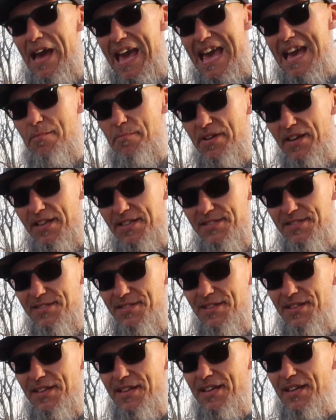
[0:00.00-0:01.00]
hammocks
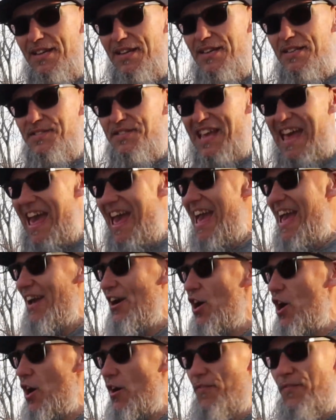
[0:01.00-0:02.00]
to hang
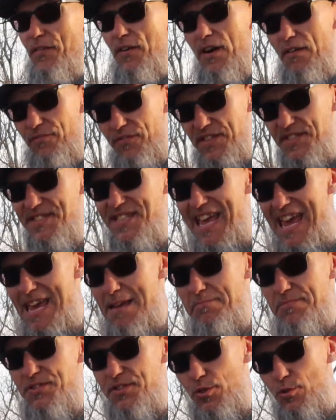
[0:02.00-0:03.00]
off of the
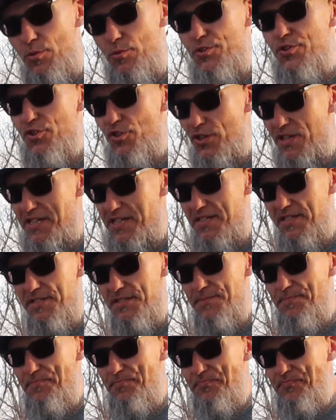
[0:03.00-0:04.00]
same 2 trees.